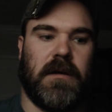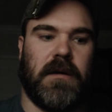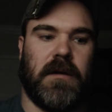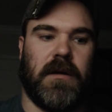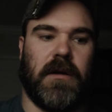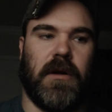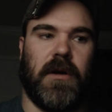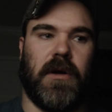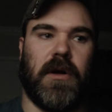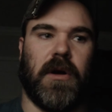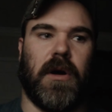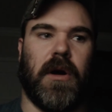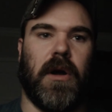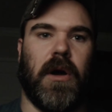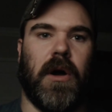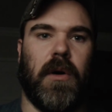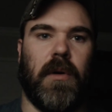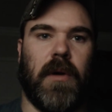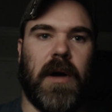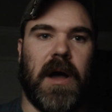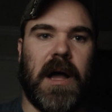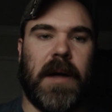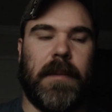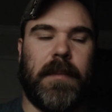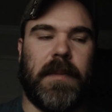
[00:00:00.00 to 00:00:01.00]

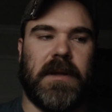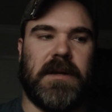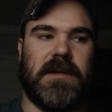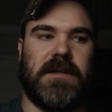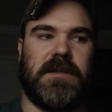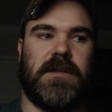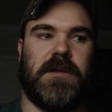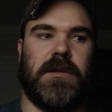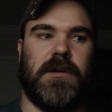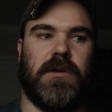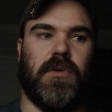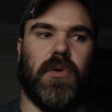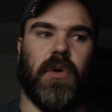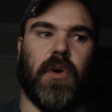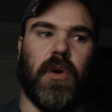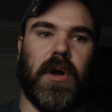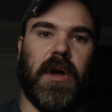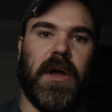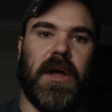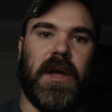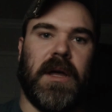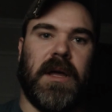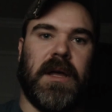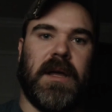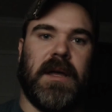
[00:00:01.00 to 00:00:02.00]
grow up and to
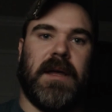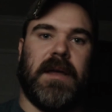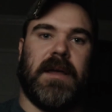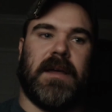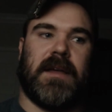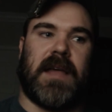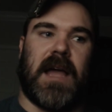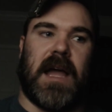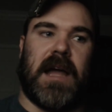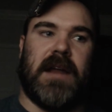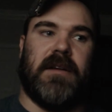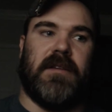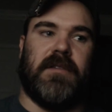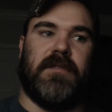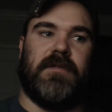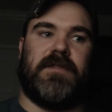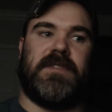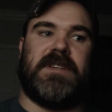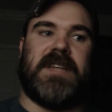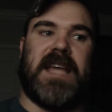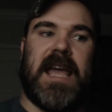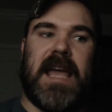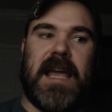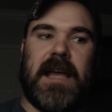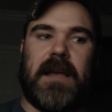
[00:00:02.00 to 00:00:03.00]
kind of
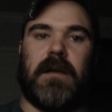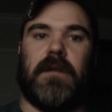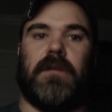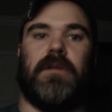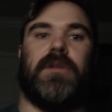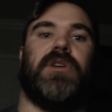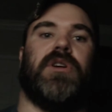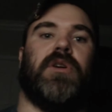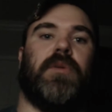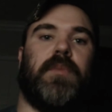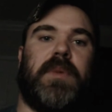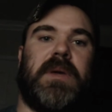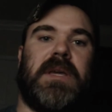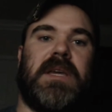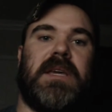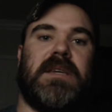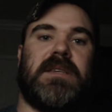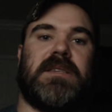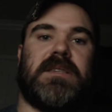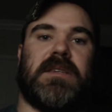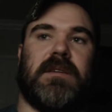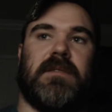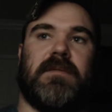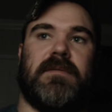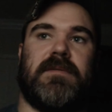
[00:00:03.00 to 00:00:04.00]
take a little
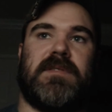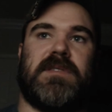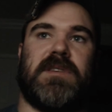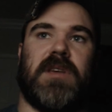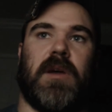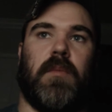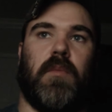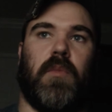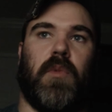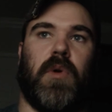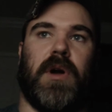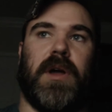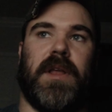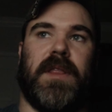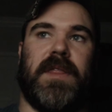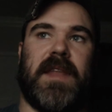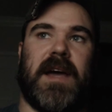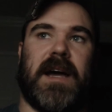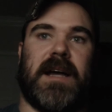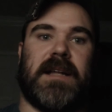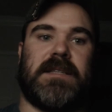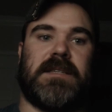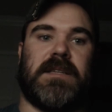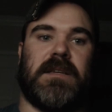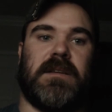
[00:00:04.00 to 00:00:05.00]
piece of someone
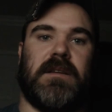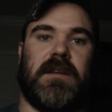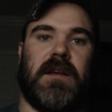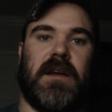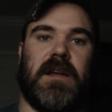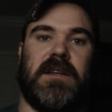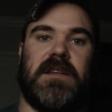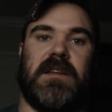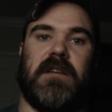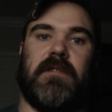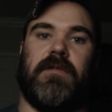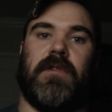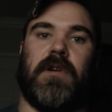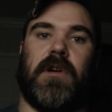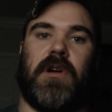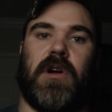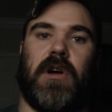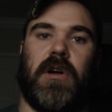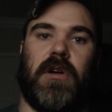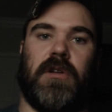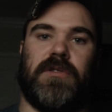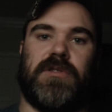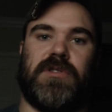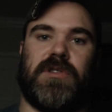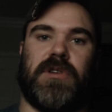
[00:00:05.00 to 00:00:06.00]
that's a different
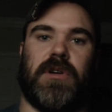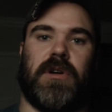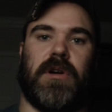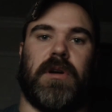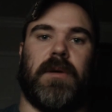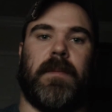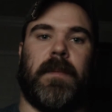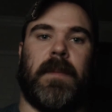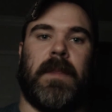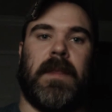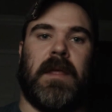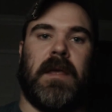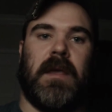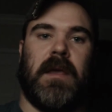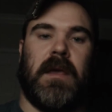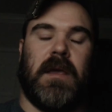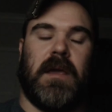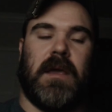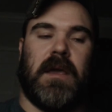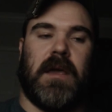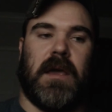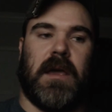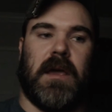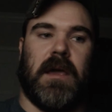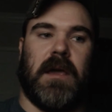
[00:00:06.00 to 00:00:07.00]
culture,
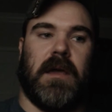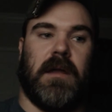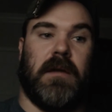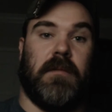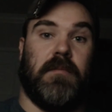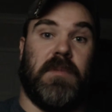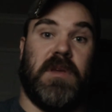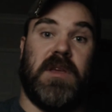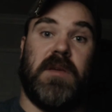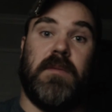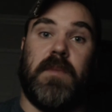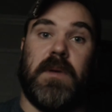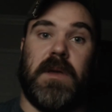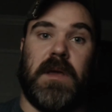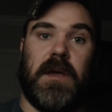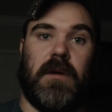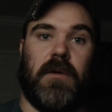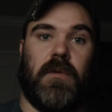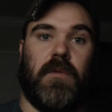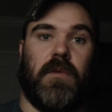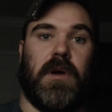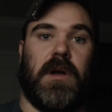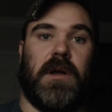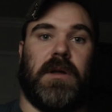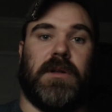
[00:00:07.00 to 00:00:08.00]
and me
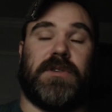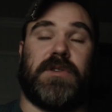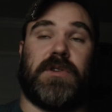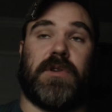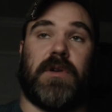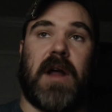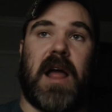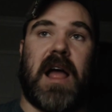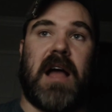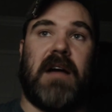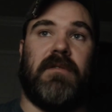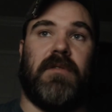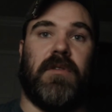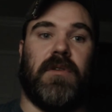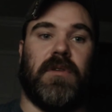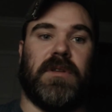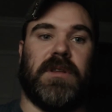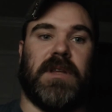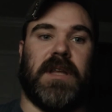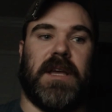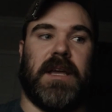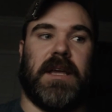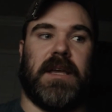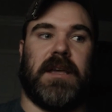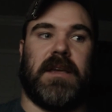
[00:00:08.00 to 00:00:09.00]
being well traveled,
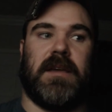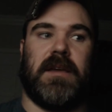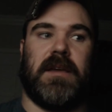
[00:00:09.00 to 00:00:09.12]
like